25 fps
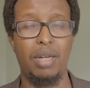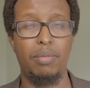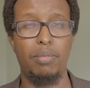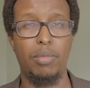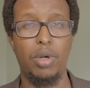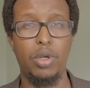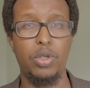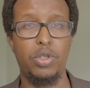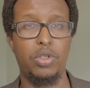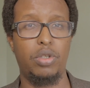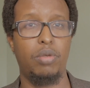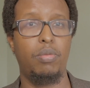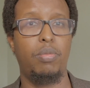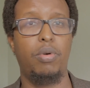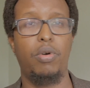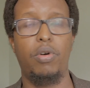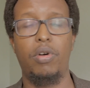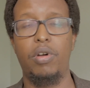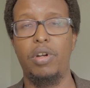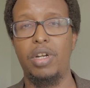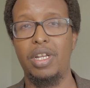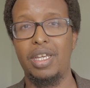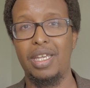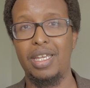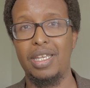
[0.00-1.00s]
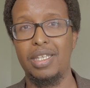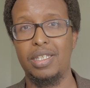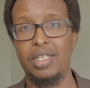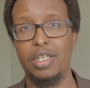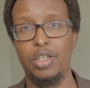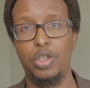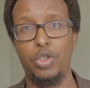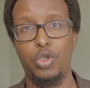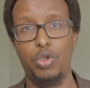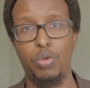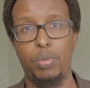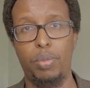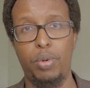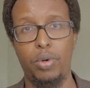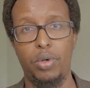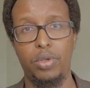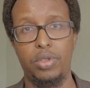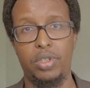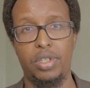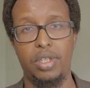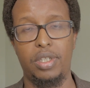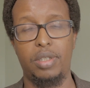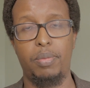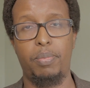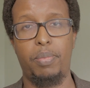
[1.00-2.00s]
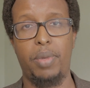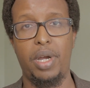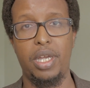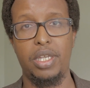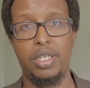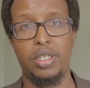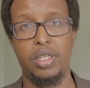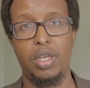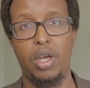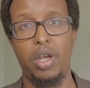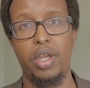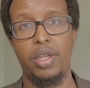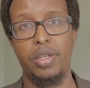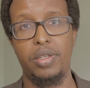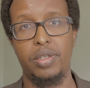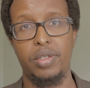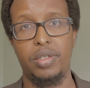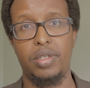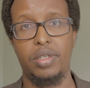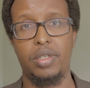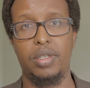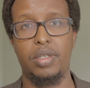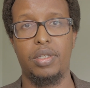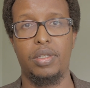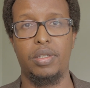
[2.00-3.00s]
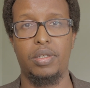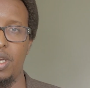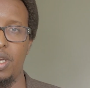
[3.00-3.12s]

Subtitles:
And most importantly, is it supported by science?